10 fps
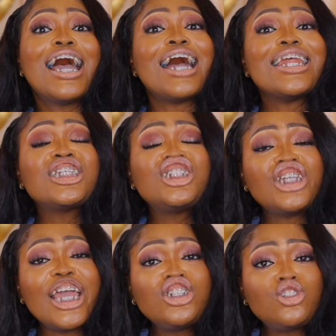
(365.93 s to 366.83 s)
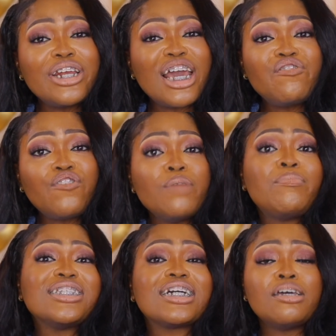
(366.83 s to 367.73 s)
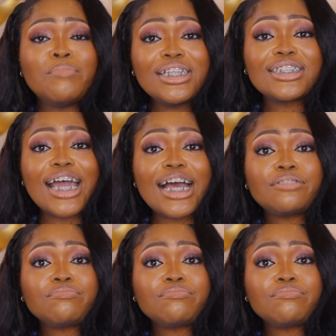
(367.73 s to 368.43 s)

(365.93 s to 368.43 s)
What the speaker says: An exchange traded fund basically means that